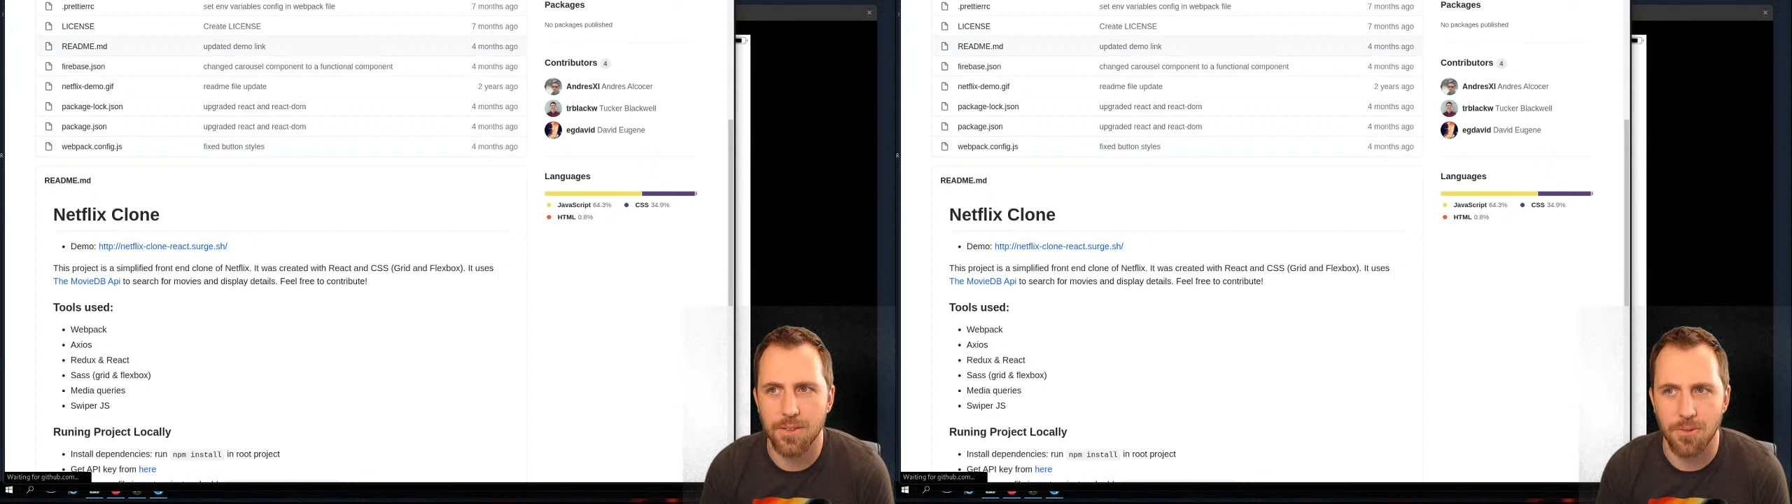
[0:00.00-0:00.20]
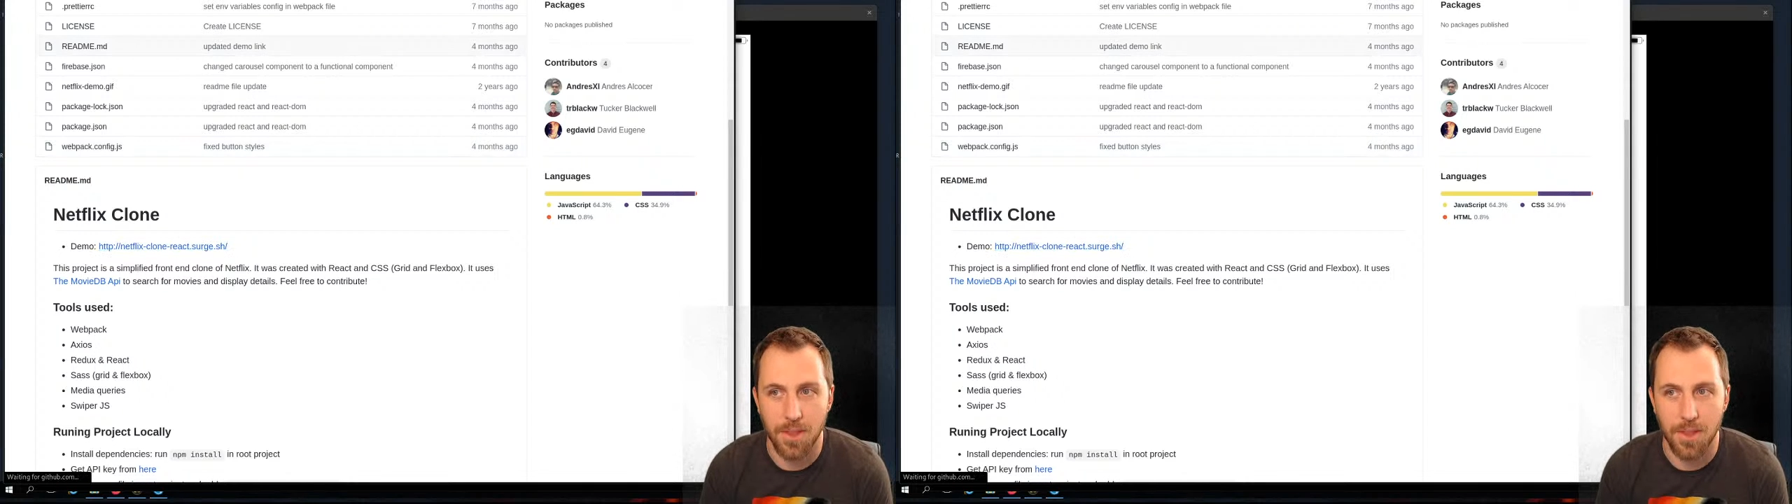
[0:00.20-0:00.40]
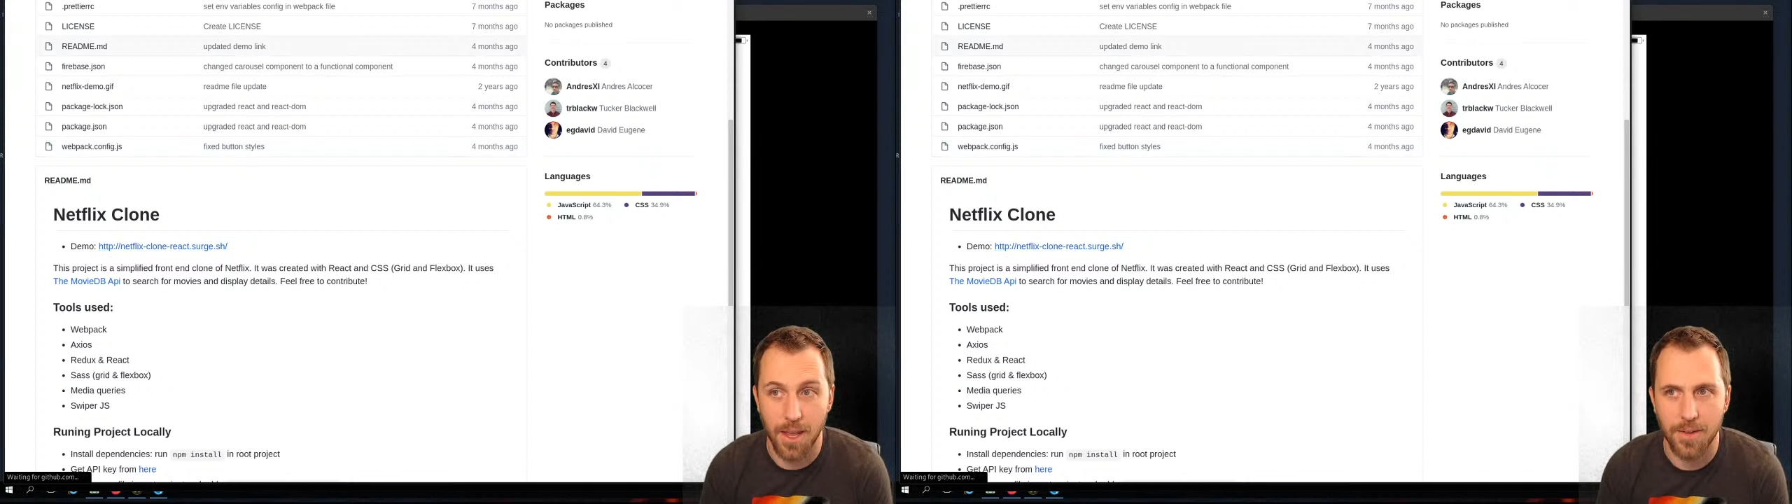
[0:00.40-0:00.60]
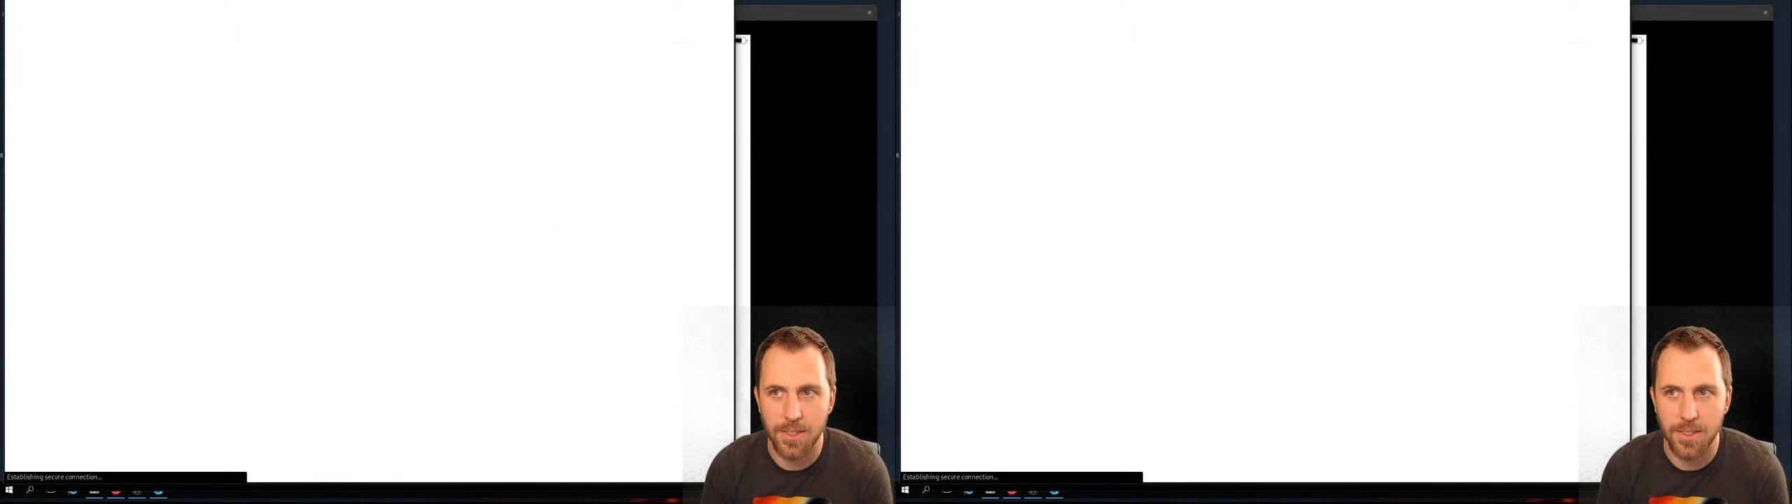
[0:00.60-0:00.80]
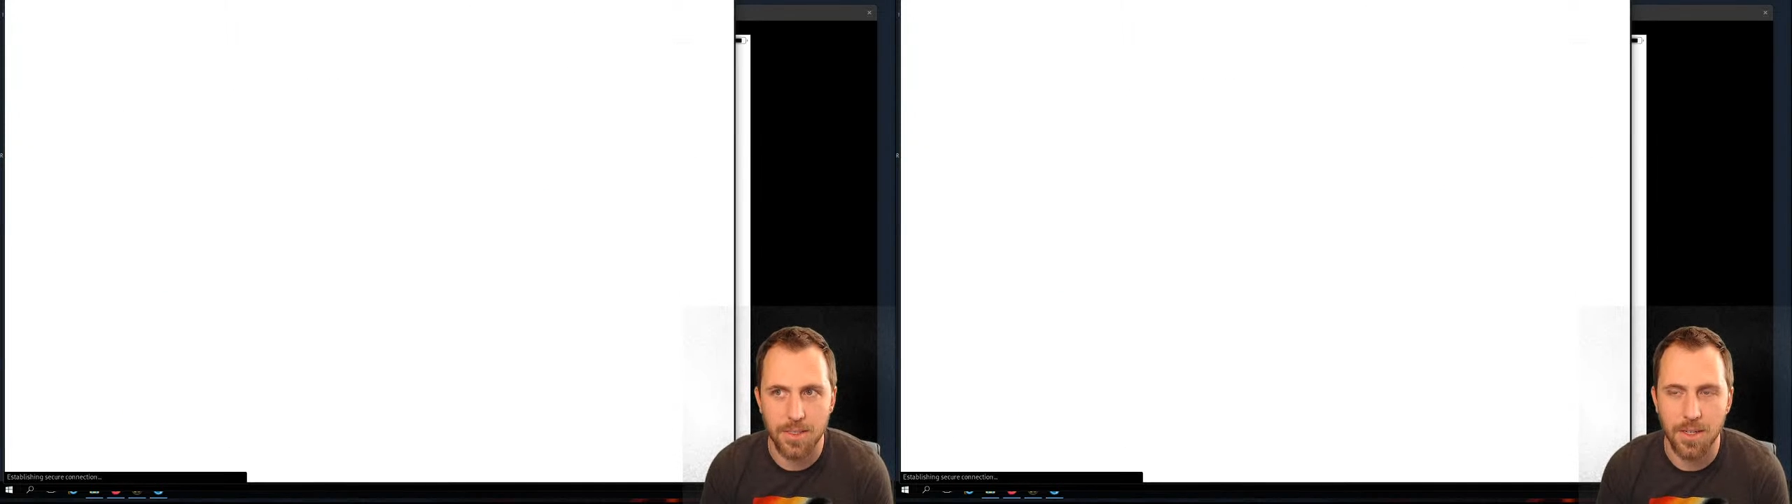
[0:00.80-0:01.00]
they have
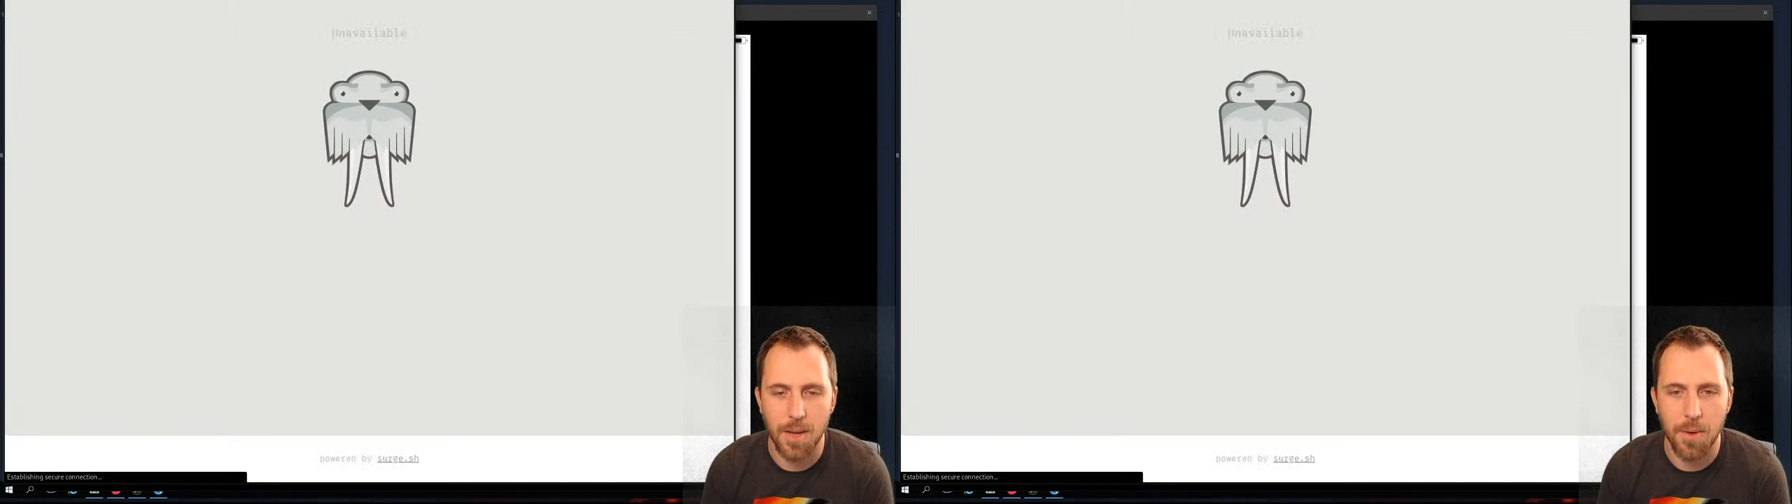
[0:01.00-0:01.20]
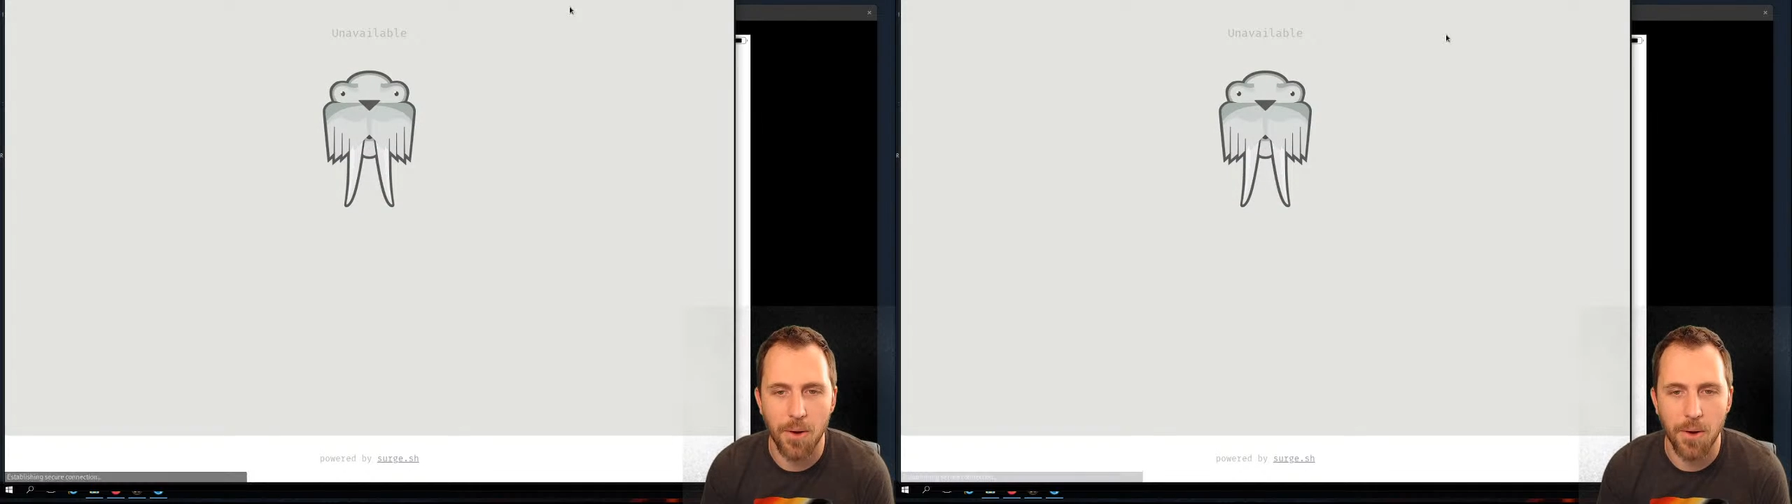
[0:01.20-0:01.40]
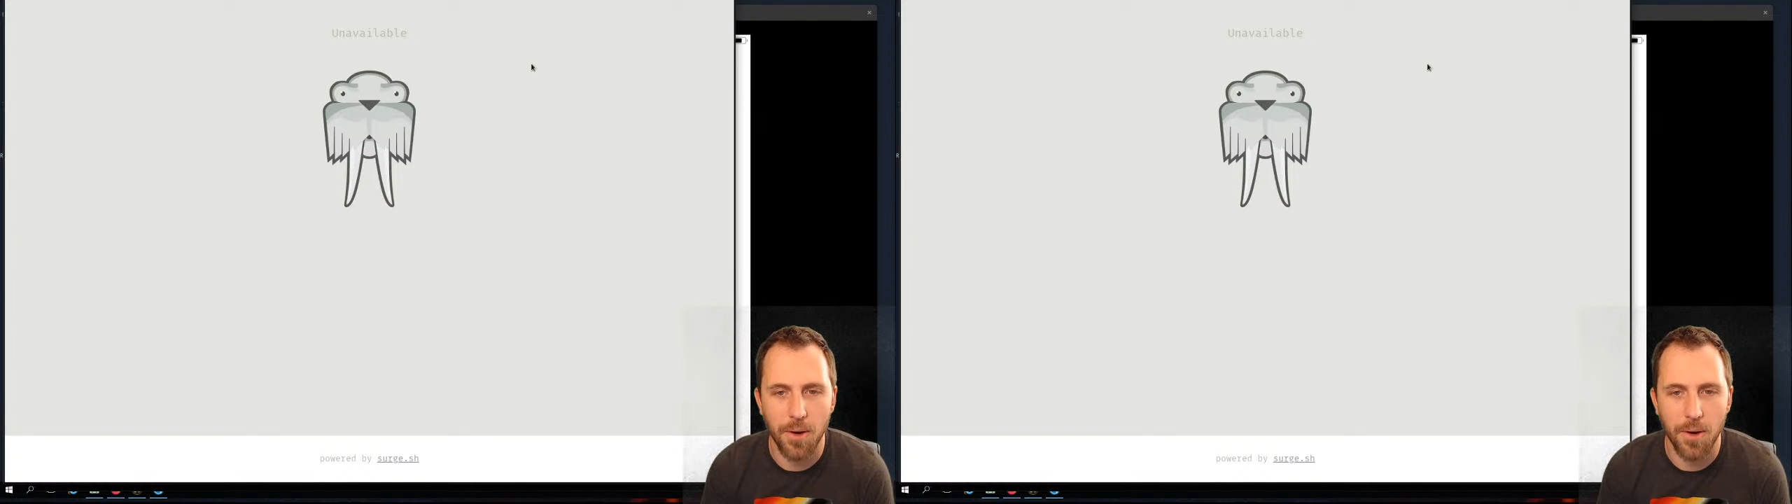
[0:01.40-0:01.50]
a demo